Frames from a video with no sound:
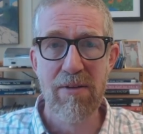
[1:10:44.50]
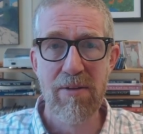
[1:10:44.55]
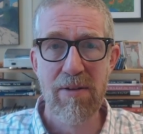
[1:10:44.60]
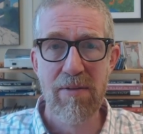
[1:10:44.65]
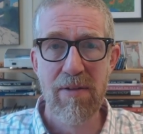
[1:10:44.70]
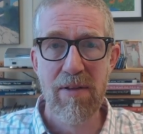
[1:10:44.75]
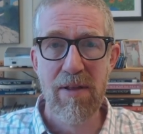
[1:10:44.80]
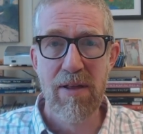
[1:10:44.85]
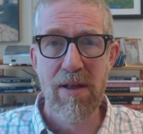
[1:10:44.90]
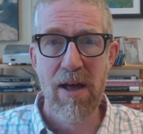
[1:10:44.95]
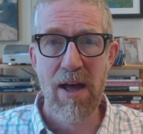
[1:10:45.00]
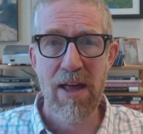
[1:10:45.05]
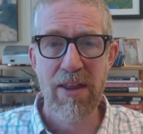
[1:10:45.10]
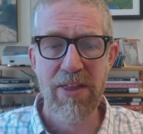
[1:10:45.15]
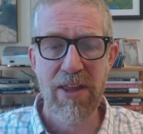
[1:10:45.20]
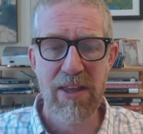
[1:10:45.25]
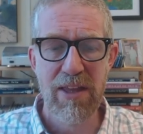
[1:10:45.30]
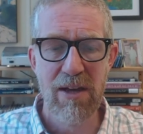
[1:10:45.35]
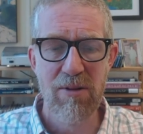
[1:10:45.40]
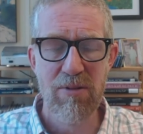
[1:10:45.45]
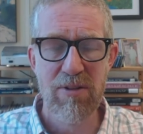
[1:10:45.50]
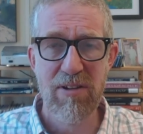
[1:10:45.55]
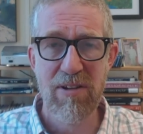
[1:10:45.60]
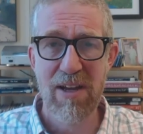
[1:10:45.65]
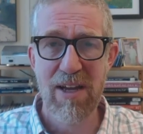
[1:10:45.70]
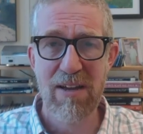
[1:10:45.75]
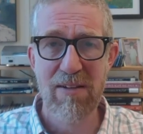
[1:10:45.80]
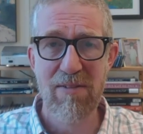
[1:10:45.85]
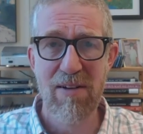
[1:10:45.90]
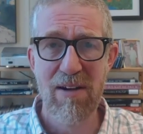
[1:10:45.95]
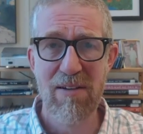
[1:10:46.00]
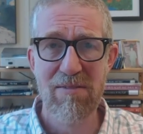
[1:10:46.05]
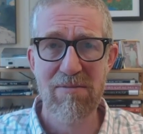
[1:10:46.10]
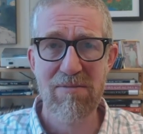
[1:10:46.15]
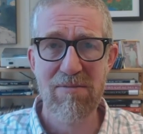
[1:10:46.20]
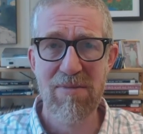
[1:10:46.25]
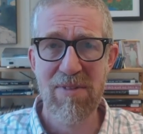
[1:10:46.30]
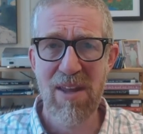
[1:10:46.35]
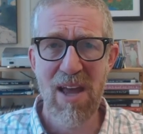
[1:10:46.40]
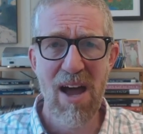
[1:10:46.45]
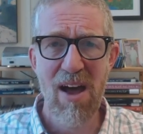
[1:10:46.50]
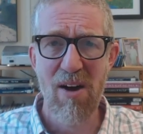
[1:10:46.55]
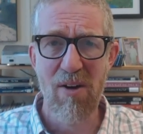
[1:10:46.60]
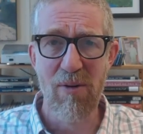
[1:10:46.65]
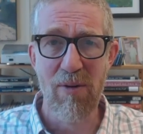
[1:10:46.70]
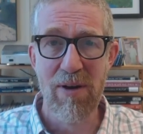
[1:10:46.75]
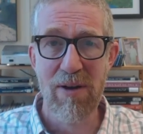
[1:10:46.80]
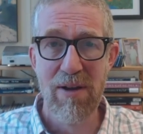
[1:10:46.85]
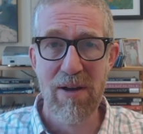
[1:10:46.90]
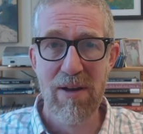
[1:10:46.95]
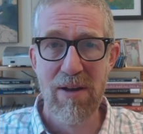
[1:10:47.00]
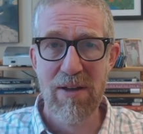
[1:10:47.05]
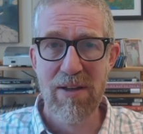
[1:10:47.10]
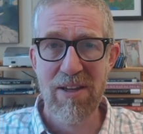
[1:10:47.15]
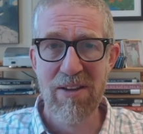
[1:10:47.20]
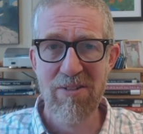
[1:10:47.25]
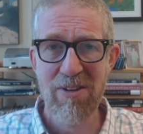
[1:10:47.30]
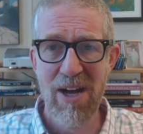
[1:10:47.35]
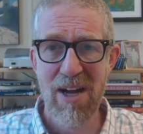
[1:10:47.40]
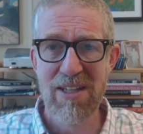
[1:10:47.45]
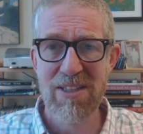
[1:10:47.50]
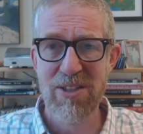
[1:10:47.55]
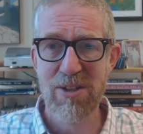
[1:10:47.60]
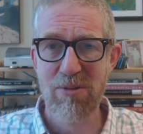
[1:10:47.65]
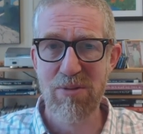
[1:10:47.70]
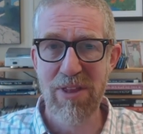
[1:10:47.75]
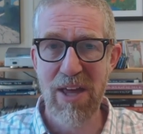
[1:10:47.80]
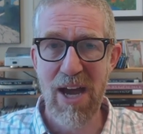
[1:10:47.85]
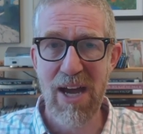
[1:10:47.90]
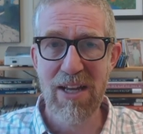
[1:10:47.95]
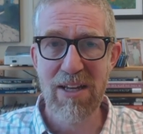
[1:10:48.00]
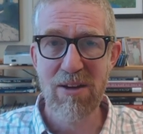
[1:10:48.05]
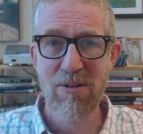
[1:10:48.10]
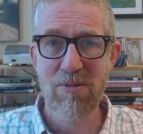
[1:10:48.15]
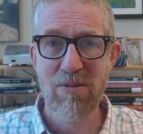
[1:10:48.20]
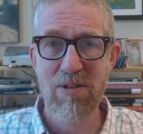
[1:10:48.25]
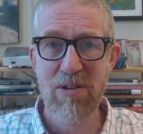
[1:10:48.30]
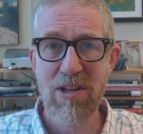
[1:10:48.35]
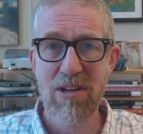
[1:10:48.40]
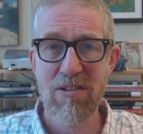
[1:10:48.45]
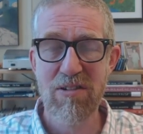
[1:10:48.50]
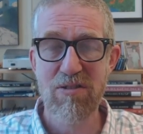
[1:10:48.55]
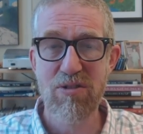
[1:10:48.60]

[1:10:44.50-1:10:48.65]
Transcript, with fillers: I don't think anyone would say, yeah, go ahead. I think they would say,